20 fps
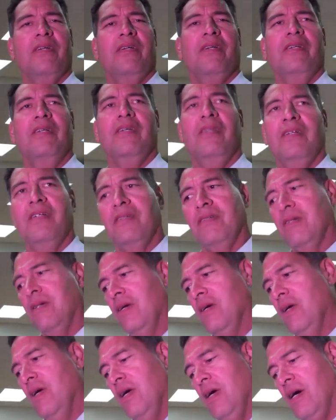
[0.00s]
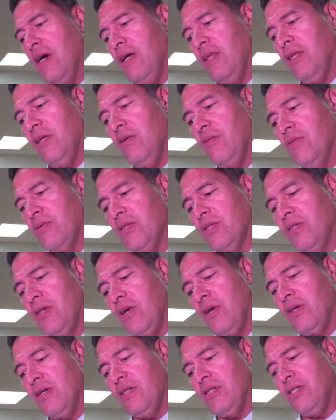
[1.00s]
And I think we're
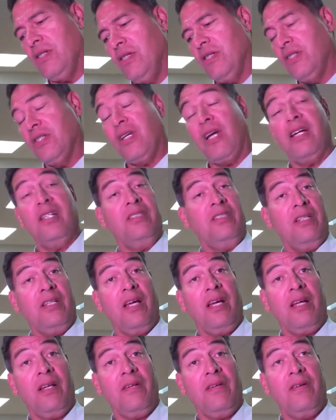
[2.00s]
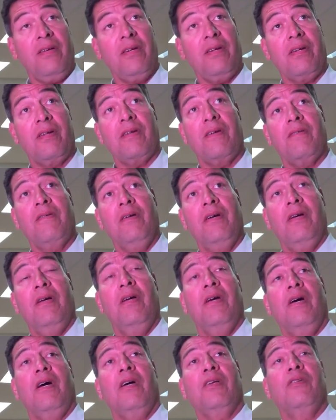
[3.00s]
starting to see signs of that.
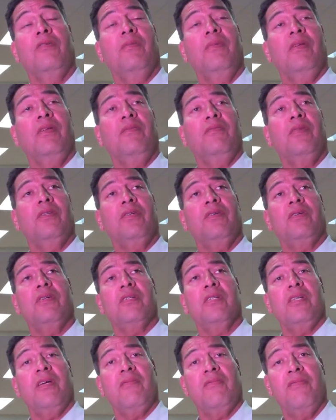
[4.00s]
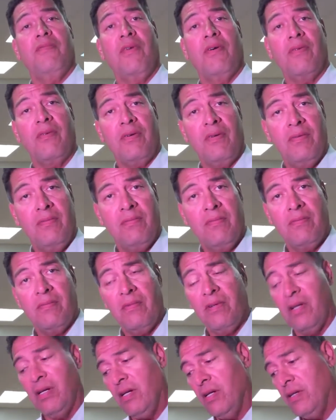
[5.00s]
I do believe we took a step forward
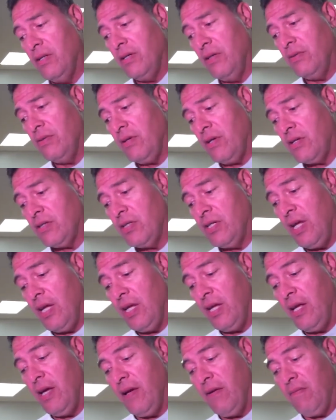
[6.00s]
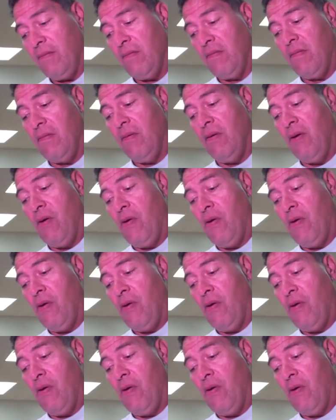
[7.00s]
in the Utah State game.